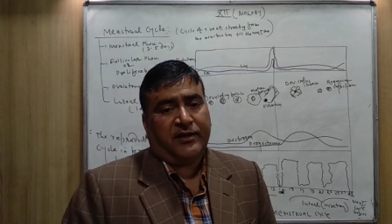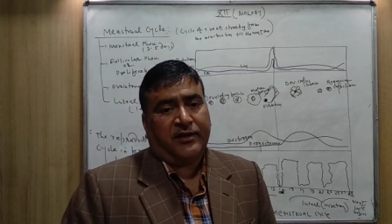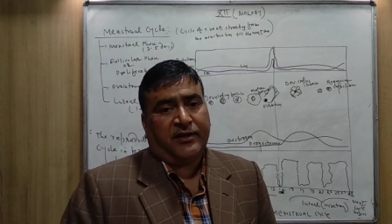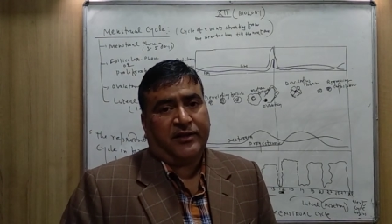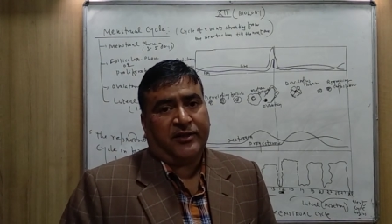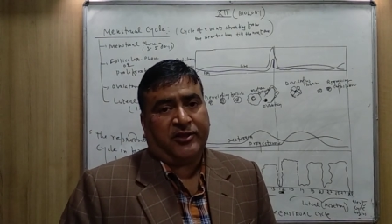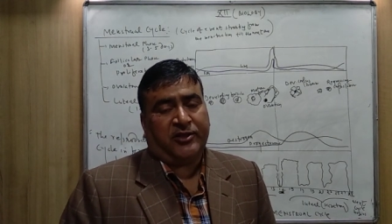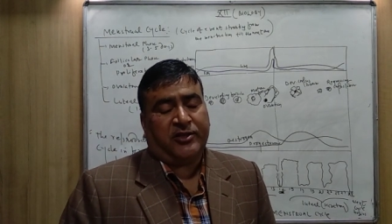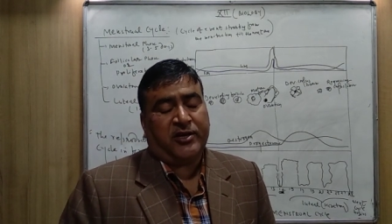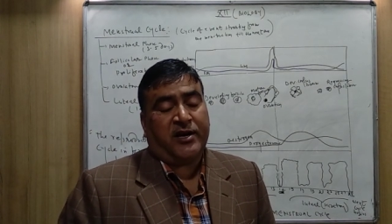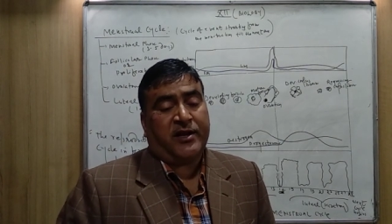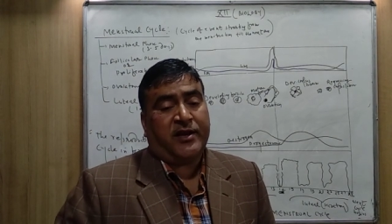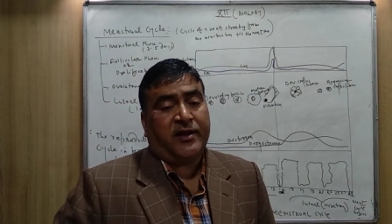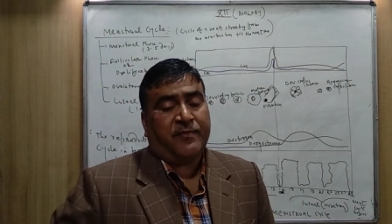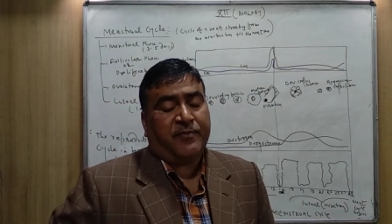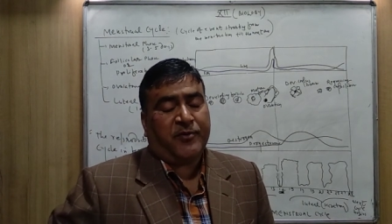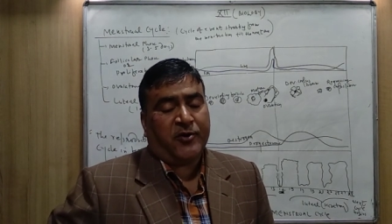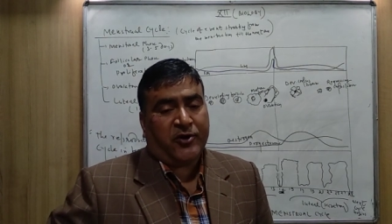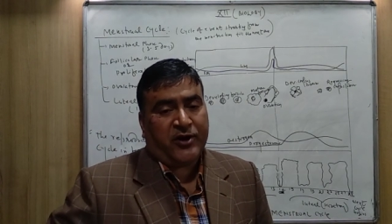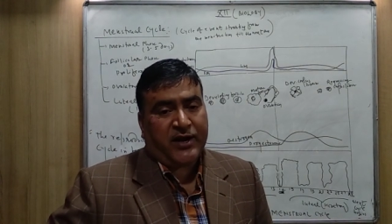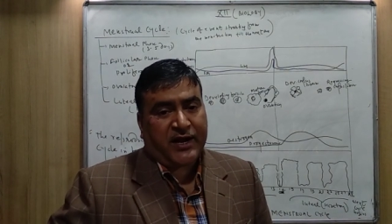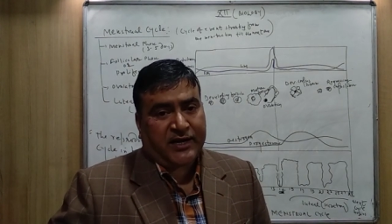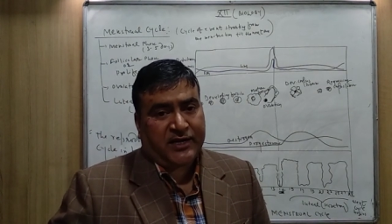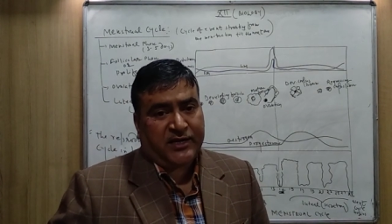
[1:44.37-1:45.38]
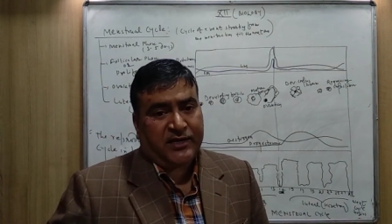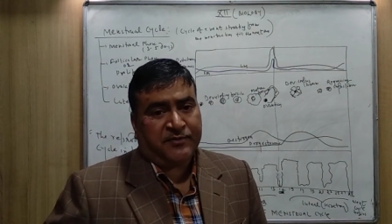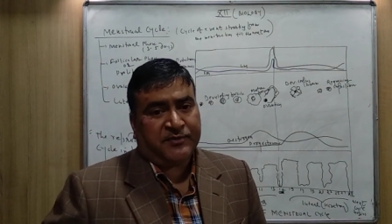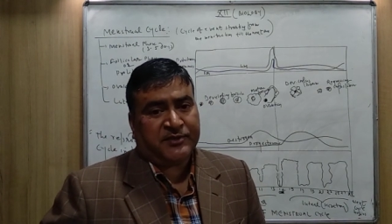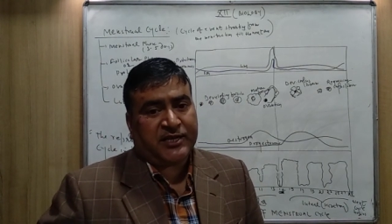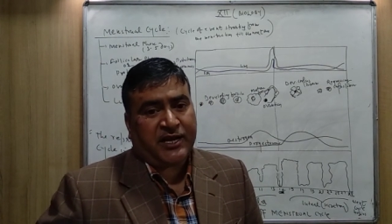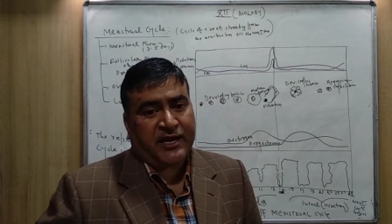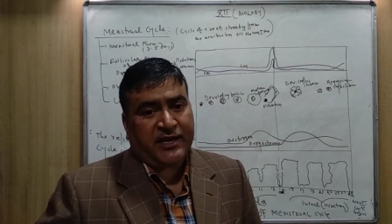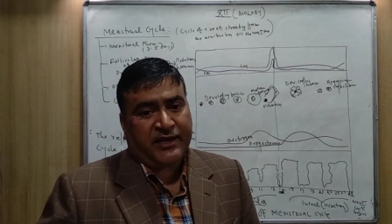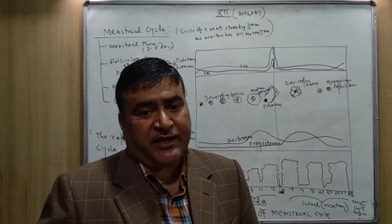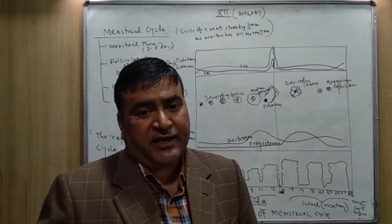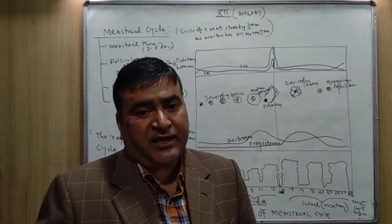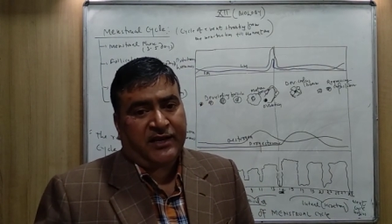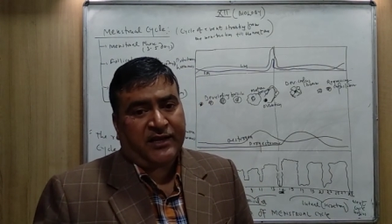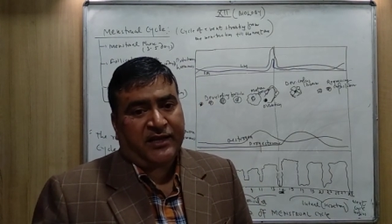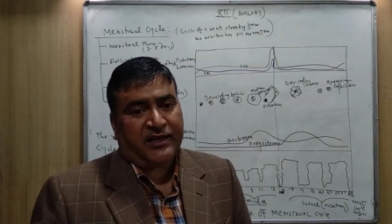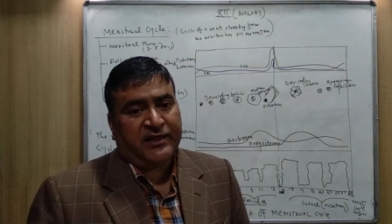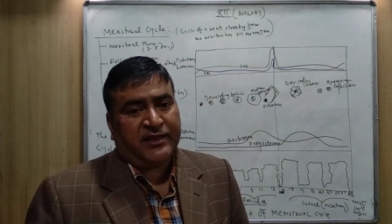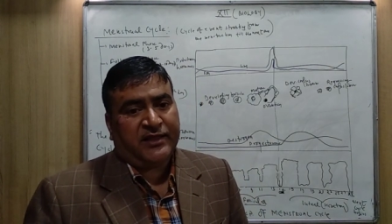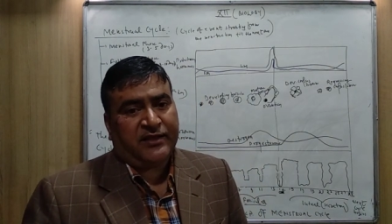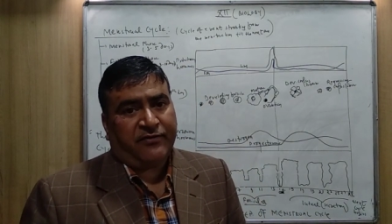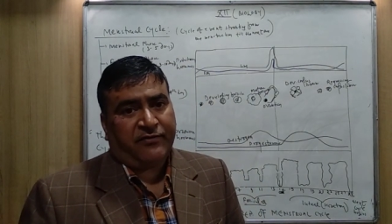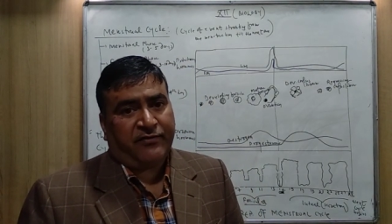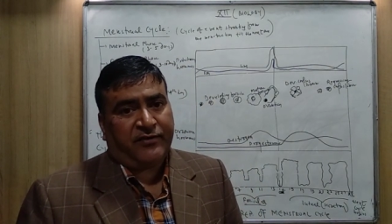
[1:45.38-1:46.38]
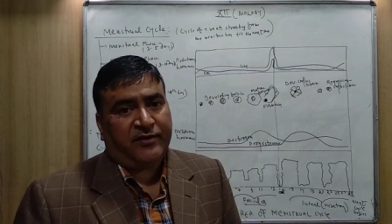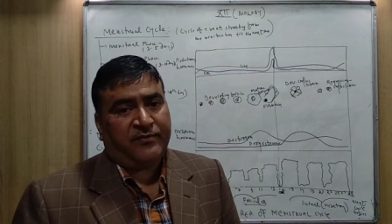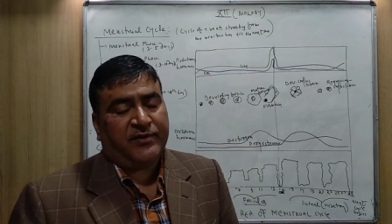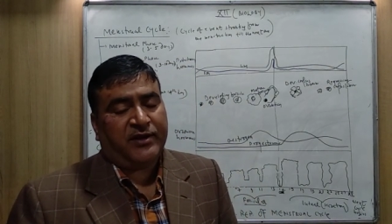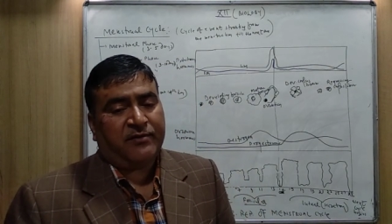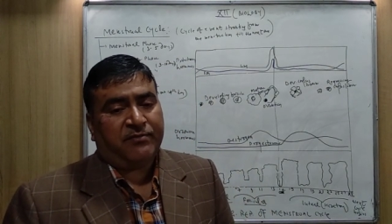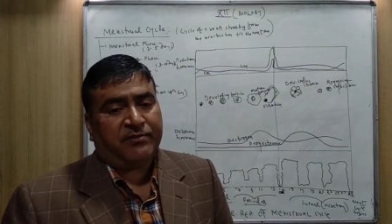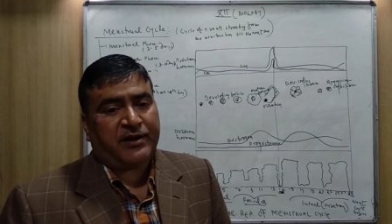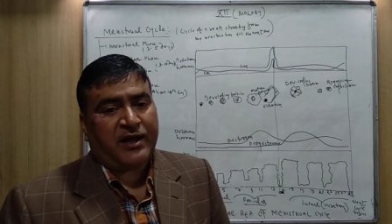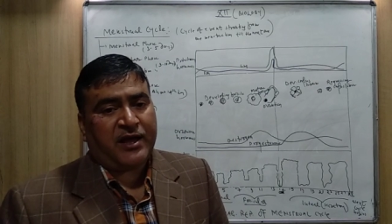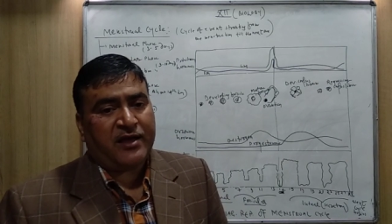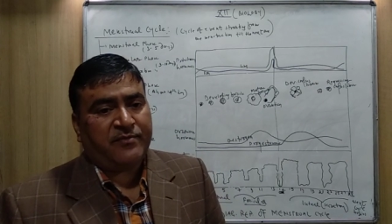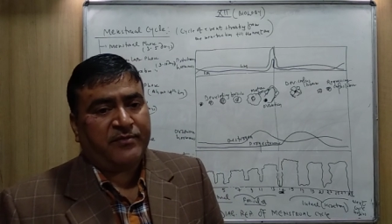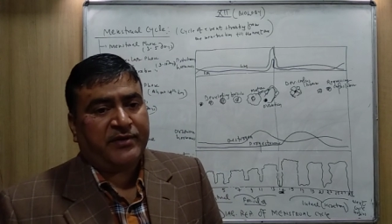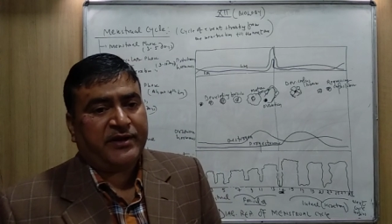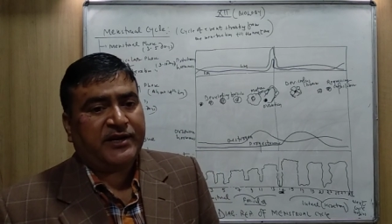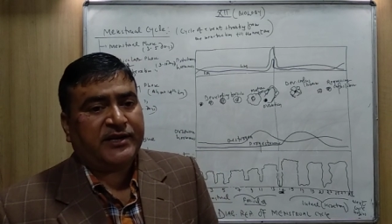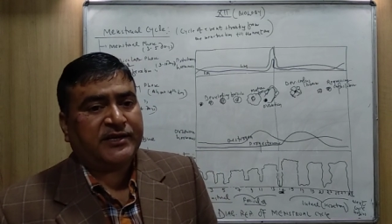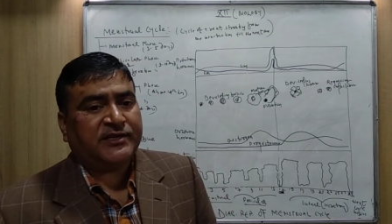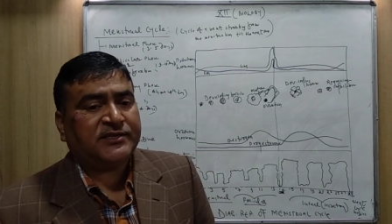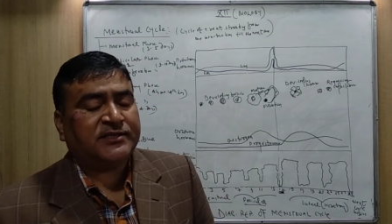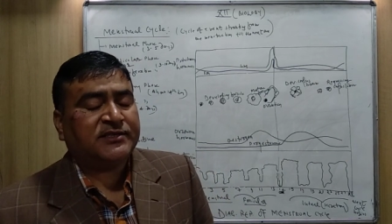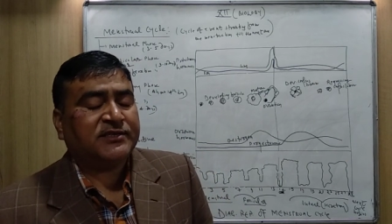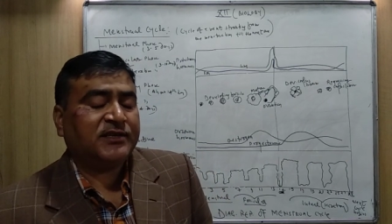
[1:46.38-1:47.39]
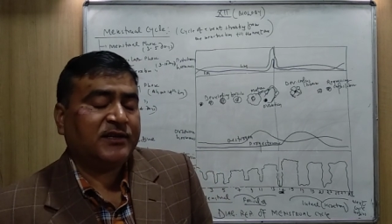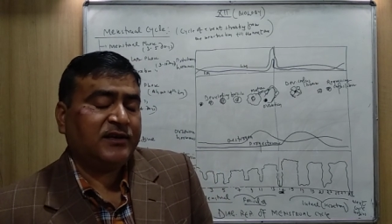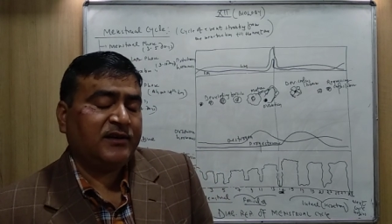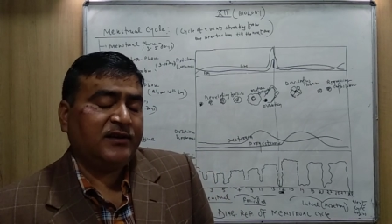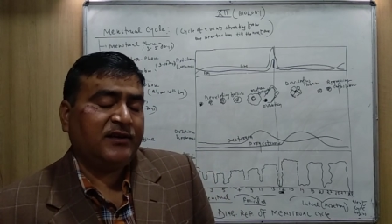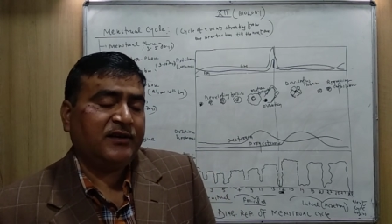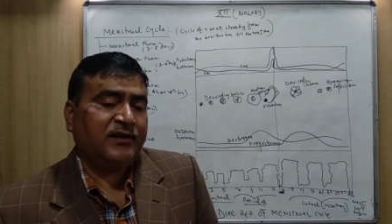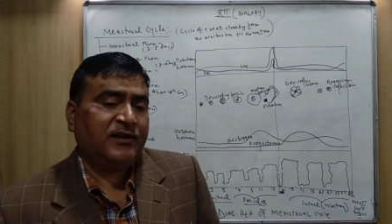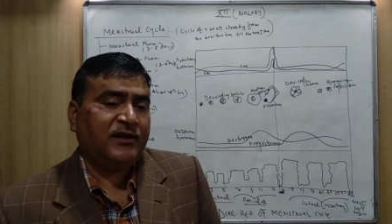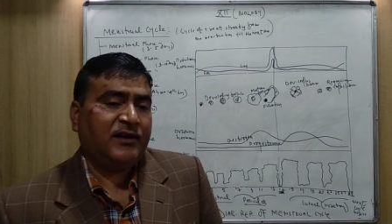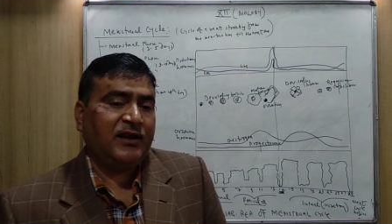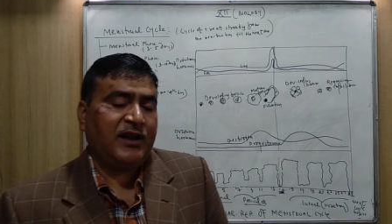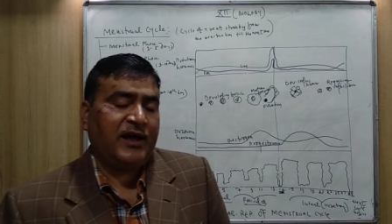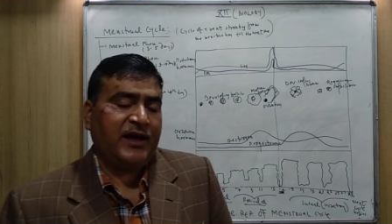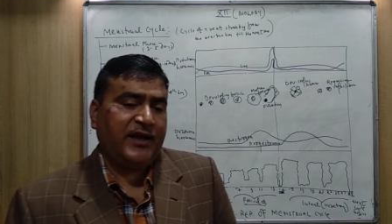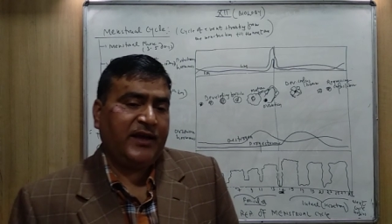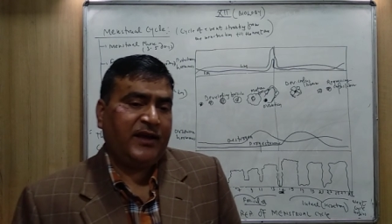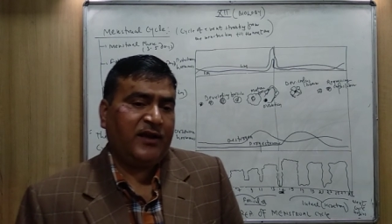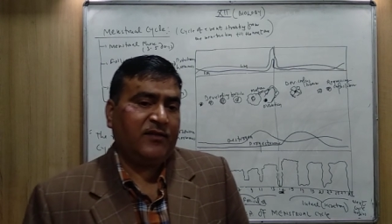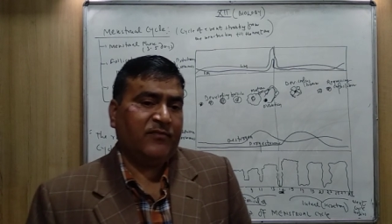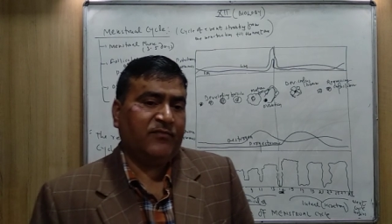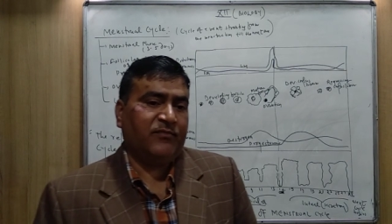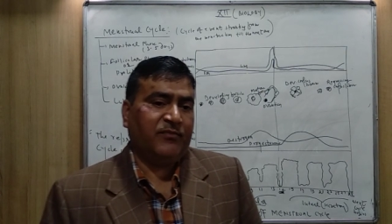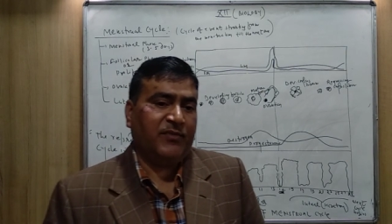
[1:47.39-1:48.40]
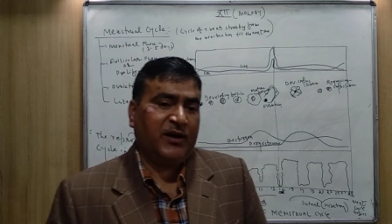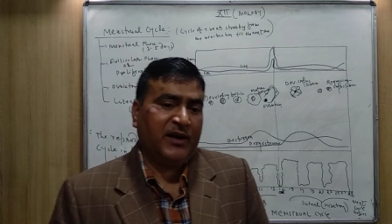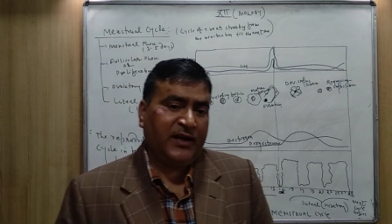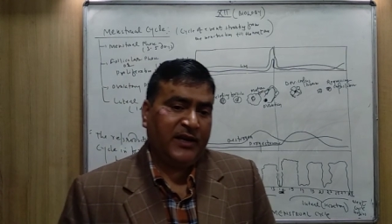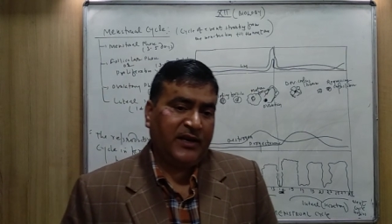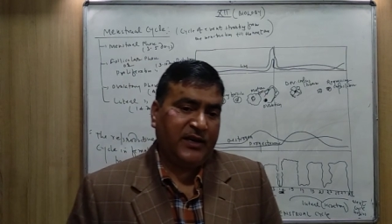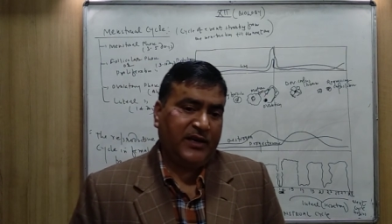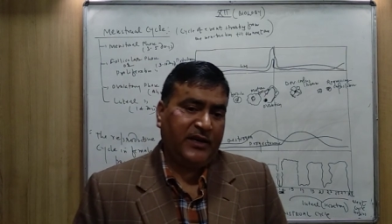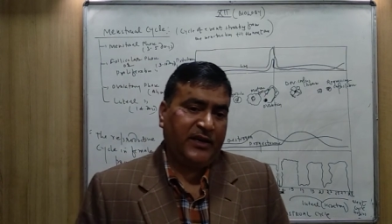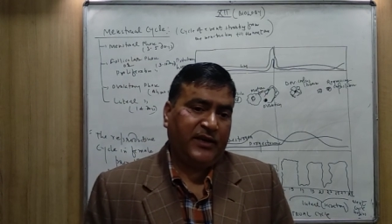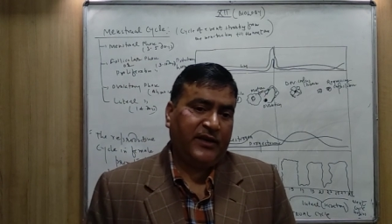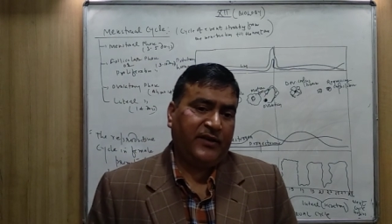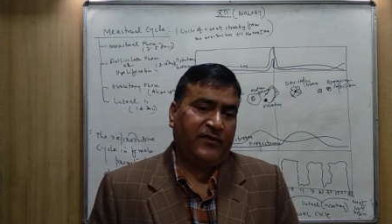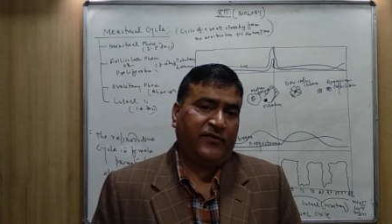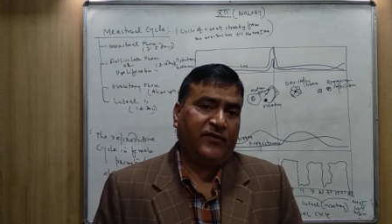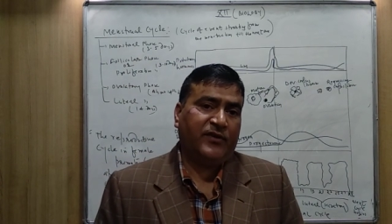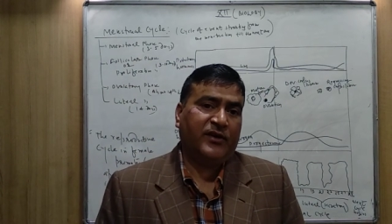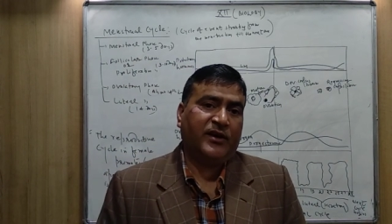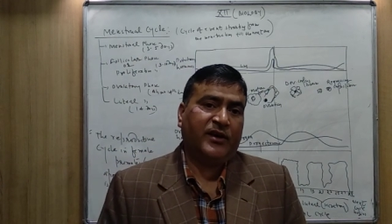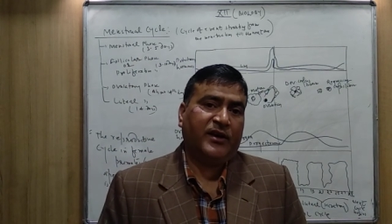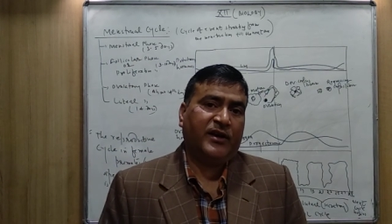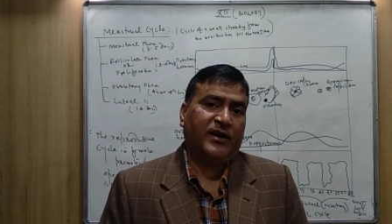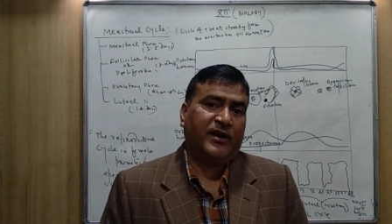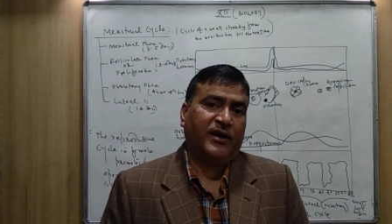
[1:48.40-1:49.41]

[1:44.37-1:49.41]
The reproductive cycle in the female primates like monkeys,